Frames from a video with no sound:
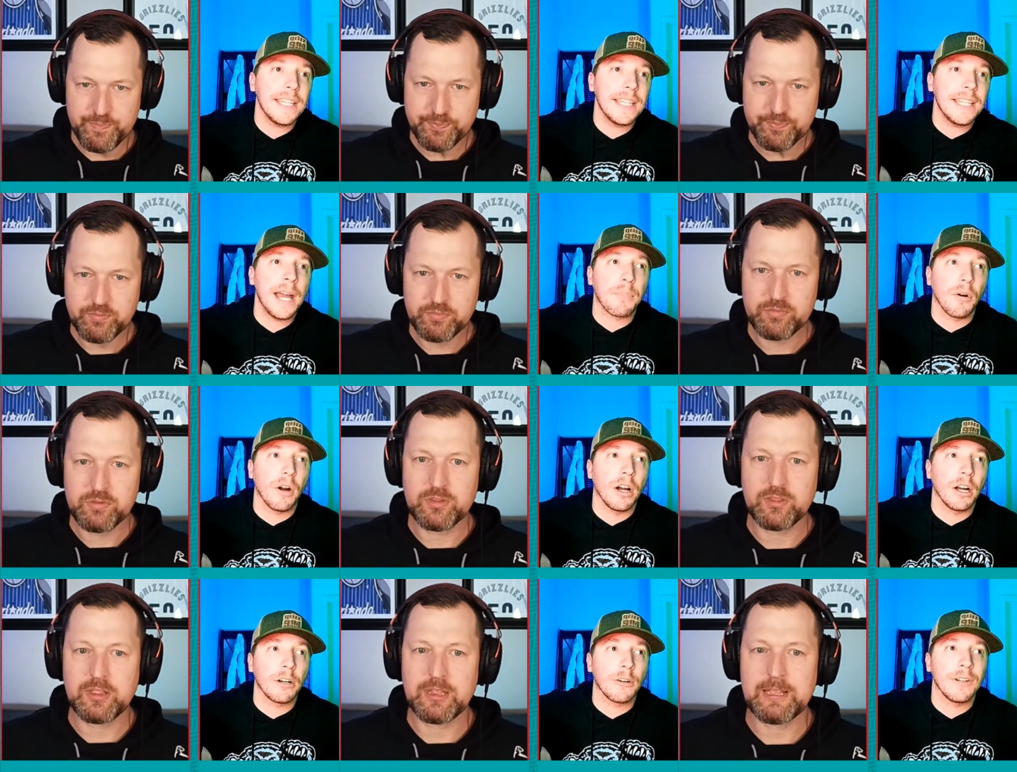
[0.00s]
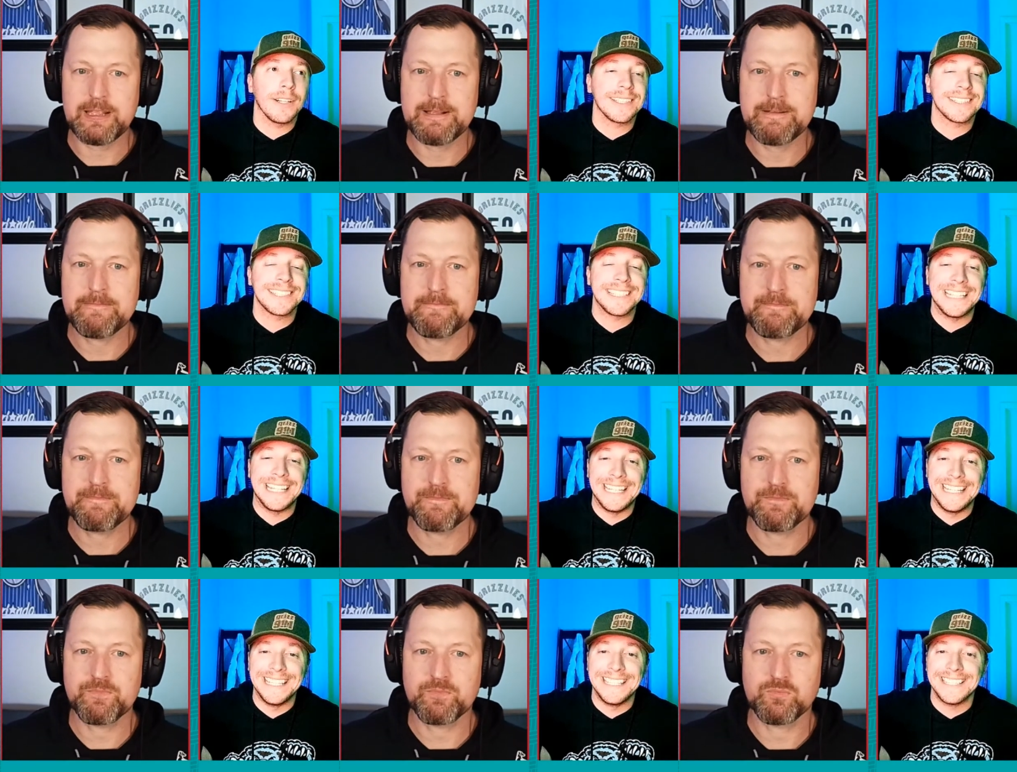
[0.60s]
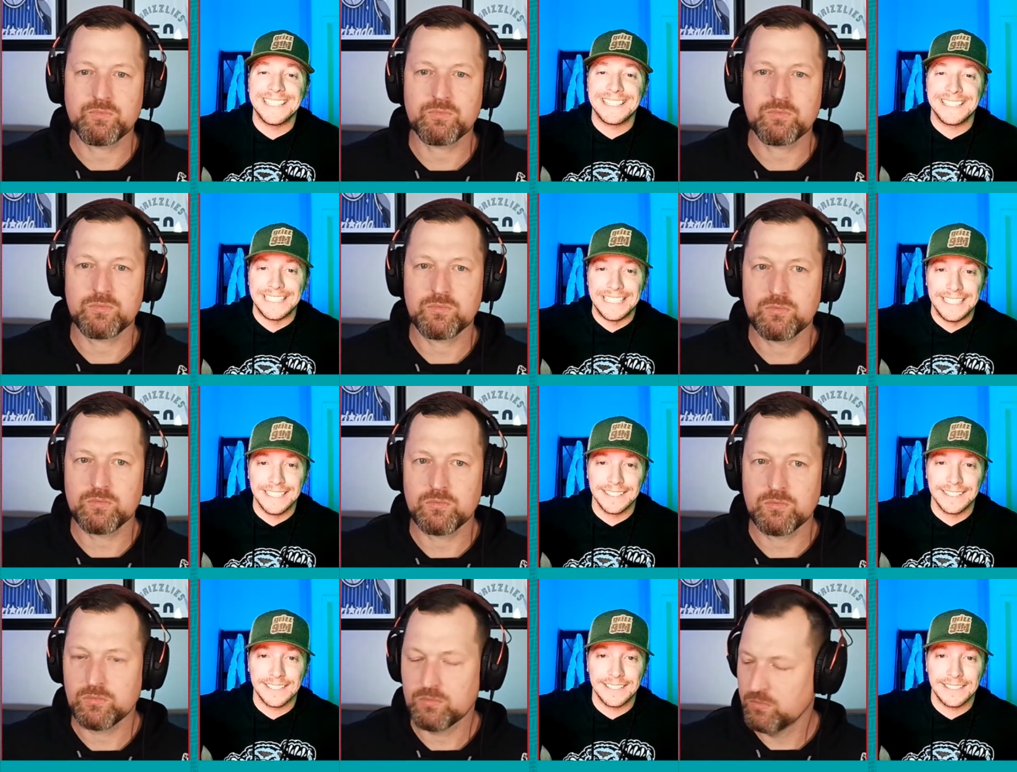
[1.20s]
Speaker 1: that progress in
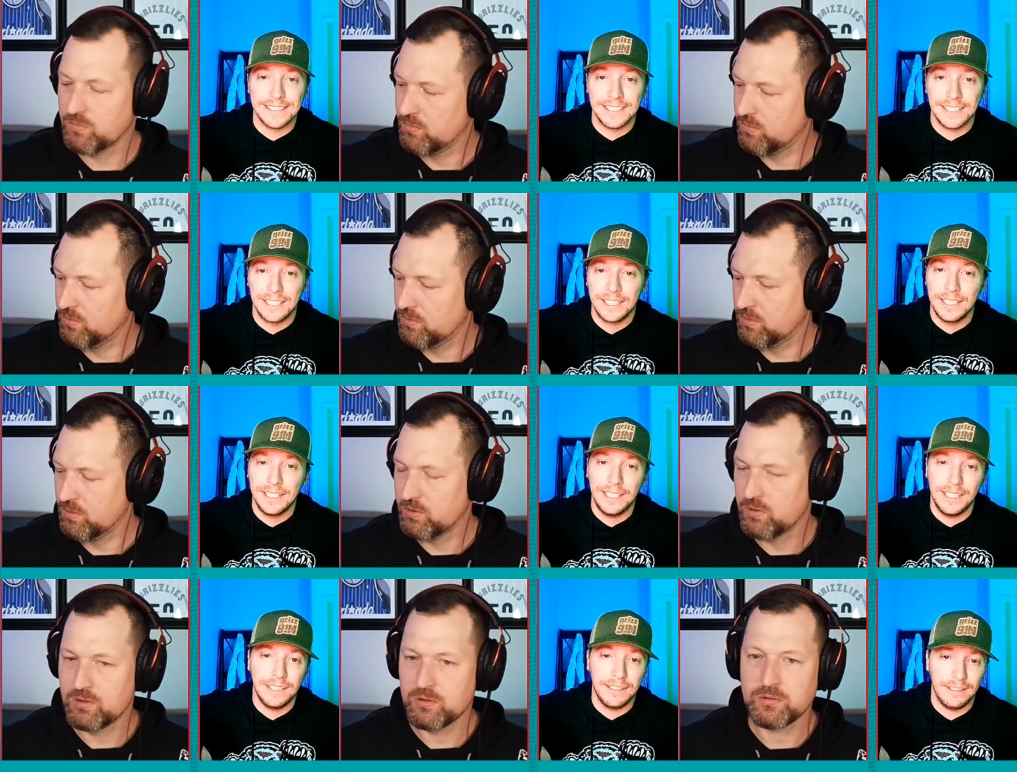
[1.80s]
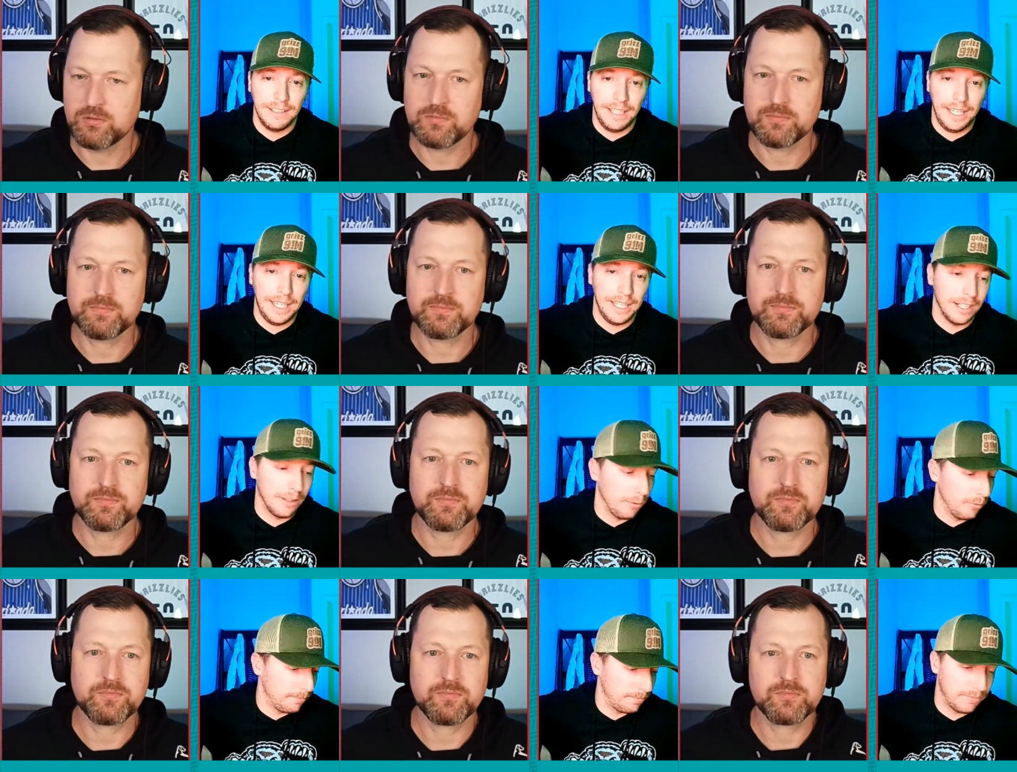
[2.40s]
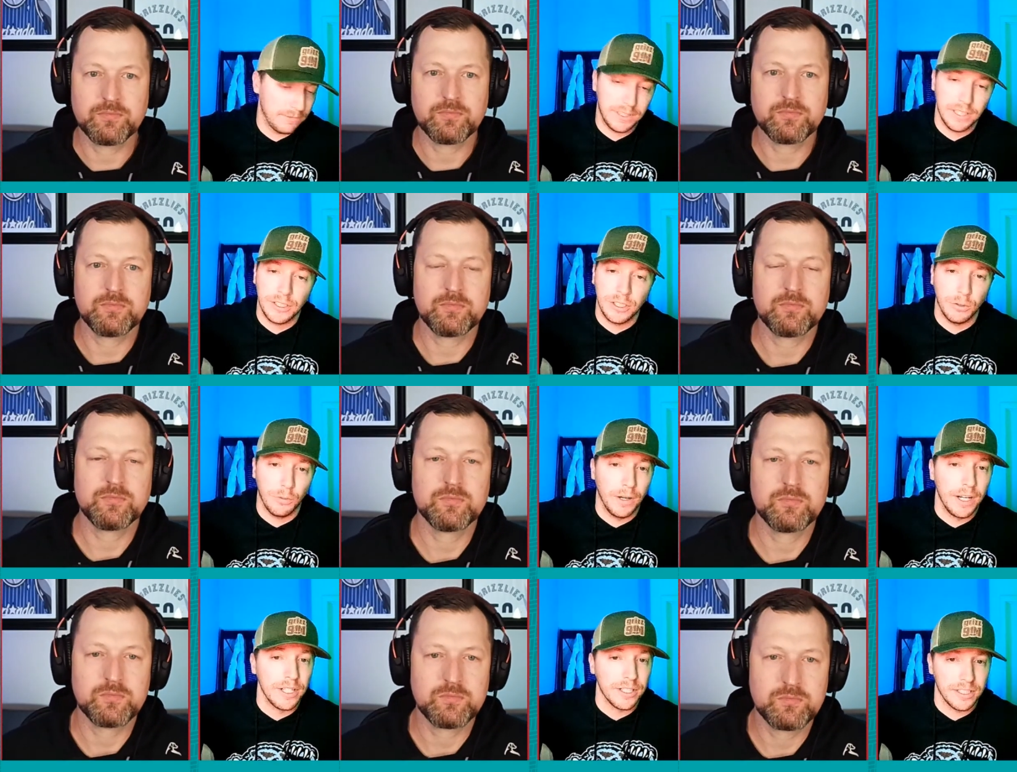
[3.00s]
season in a
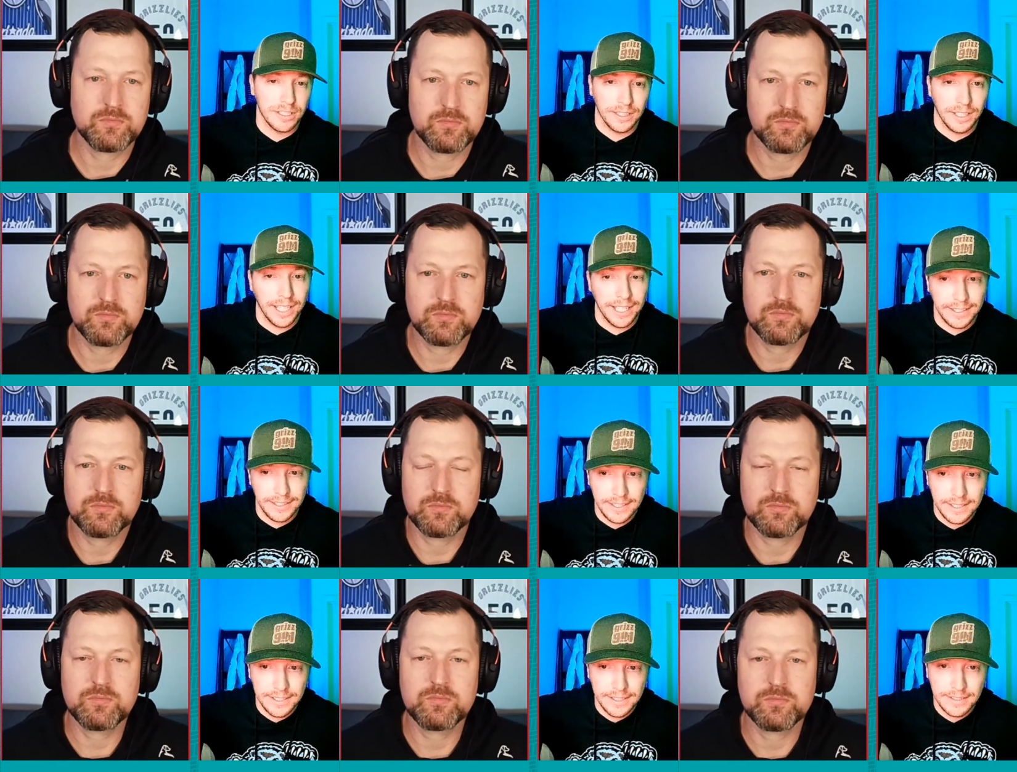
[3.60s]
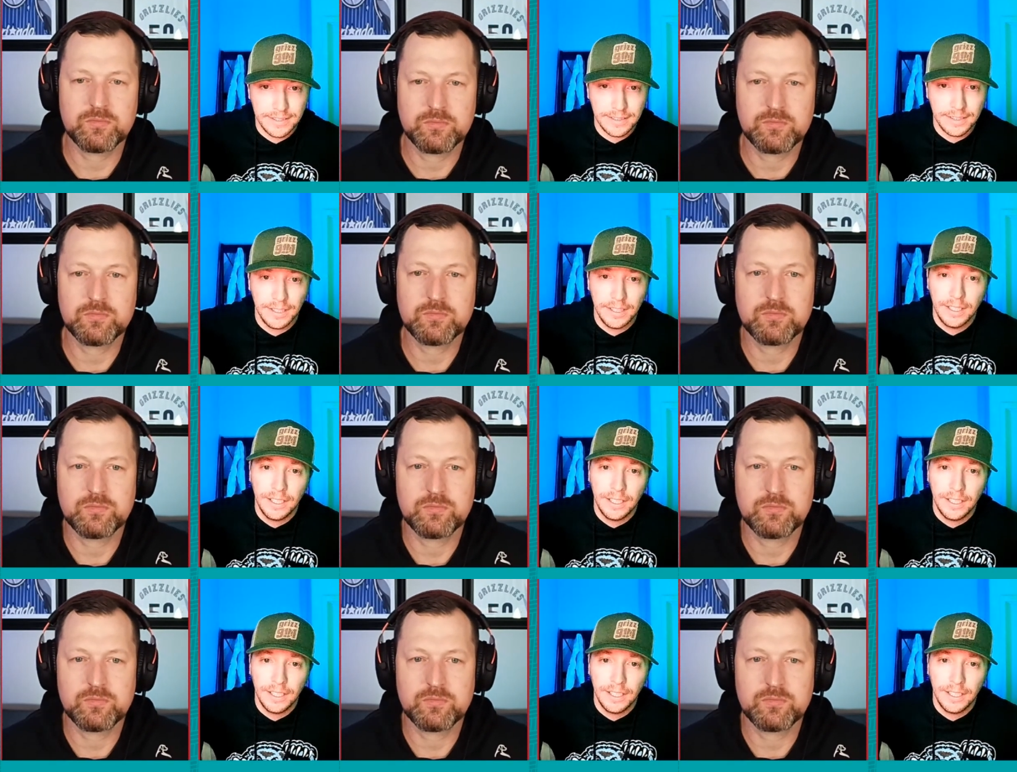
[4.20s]
situation like this,